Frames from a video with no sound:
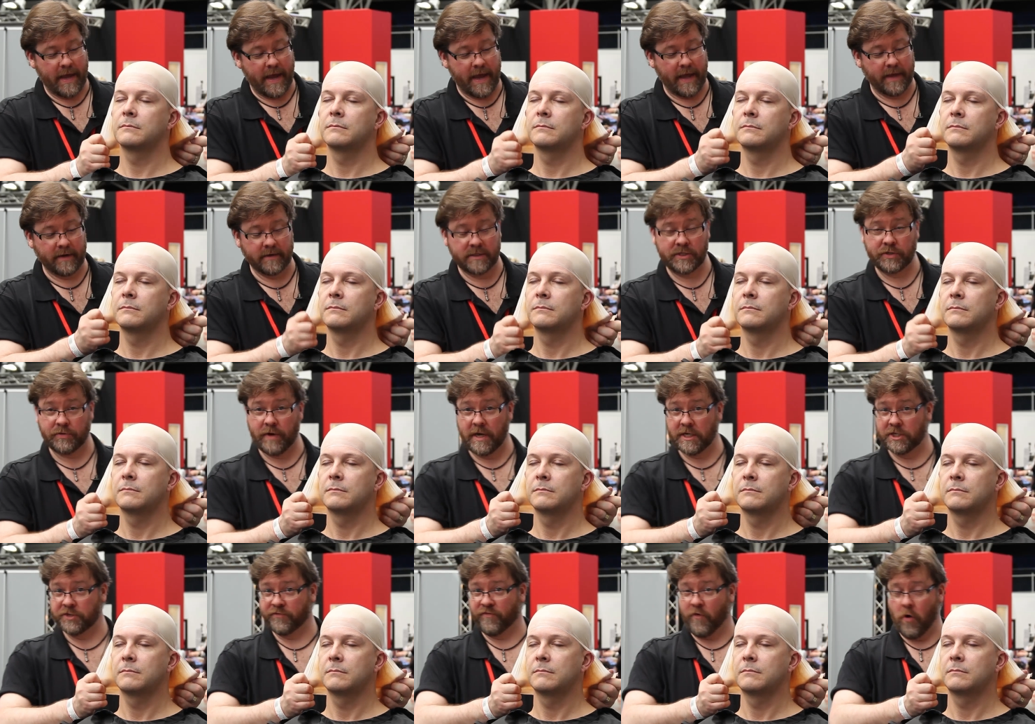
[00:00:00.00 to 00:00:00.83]
Speaker 1: and
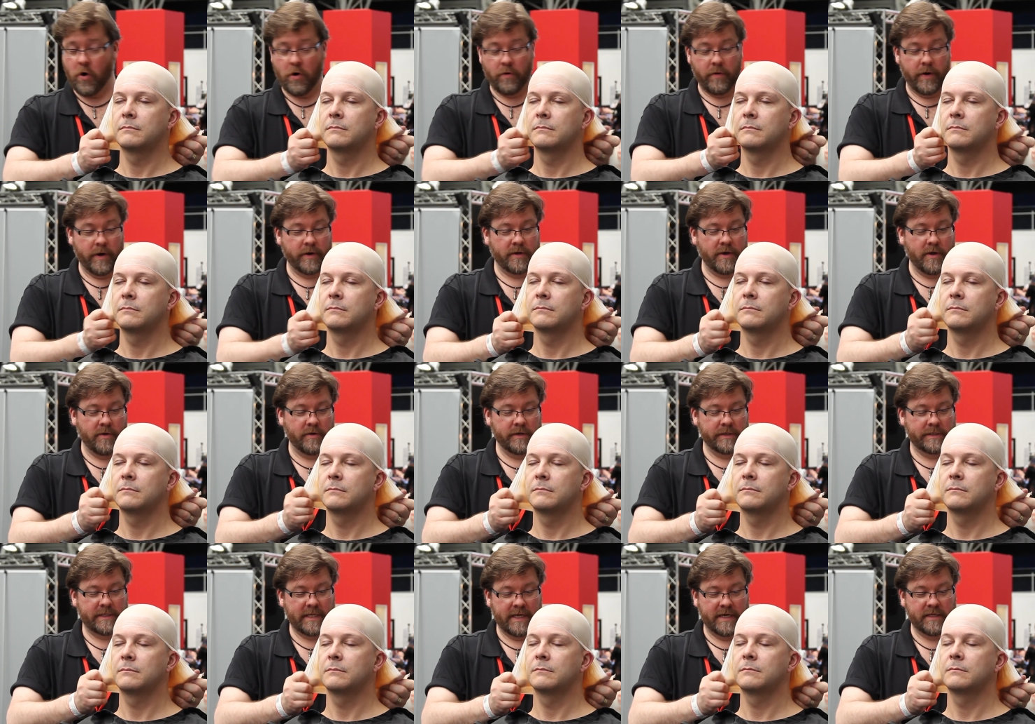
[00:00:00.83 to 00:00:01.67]
stretch forward.
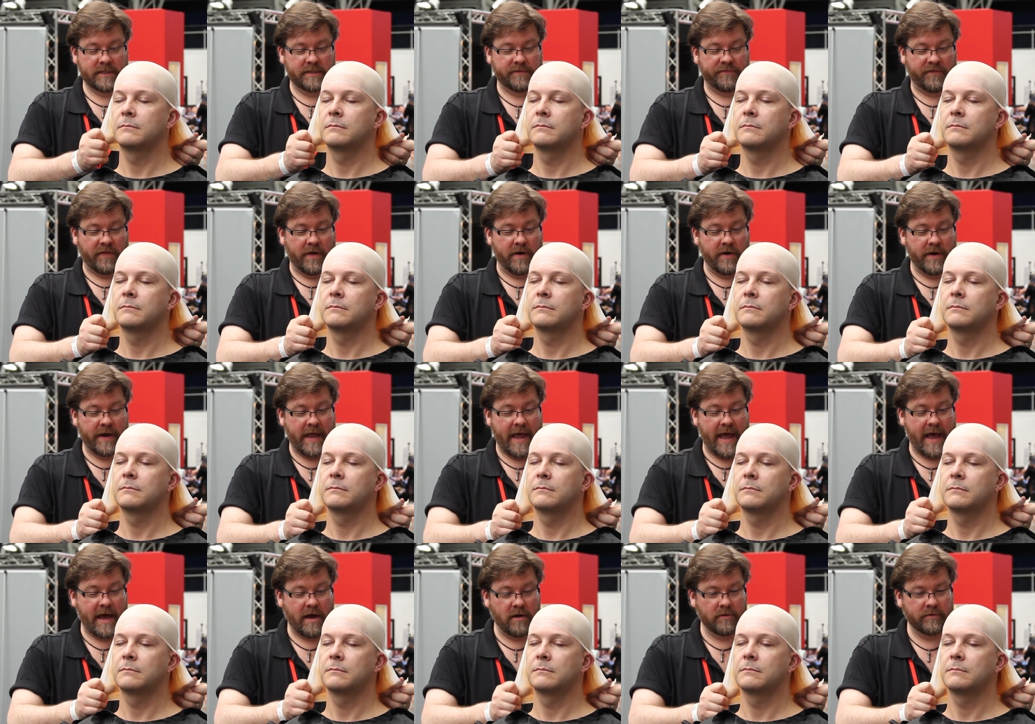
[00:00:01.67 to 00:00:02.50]
Notice that it's flared
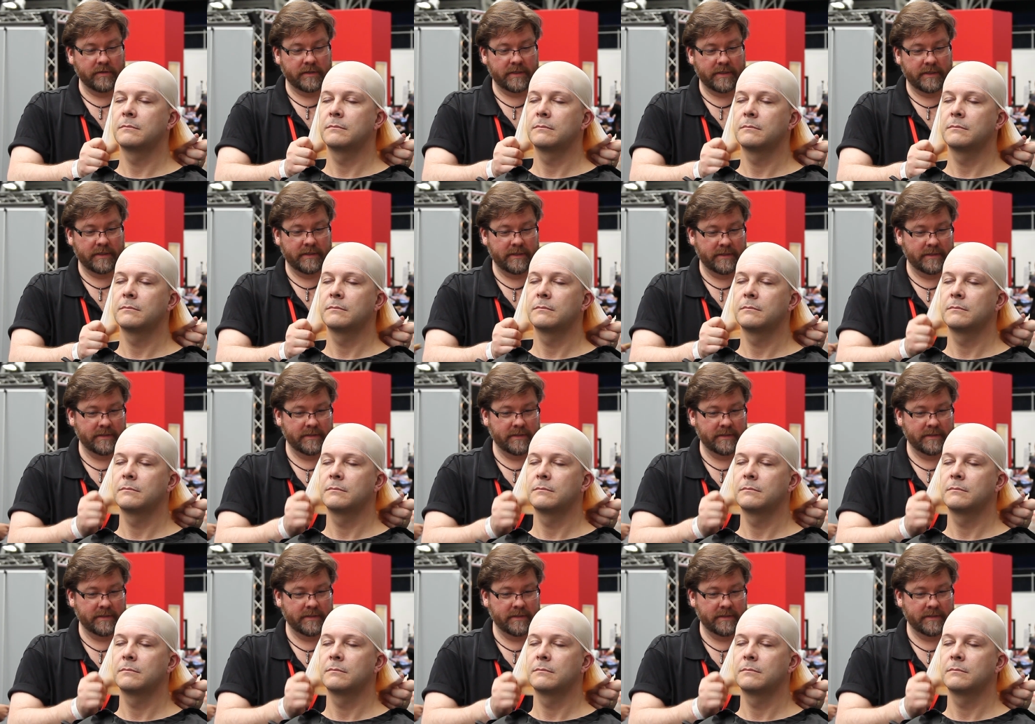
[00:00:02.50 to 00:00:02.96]
out.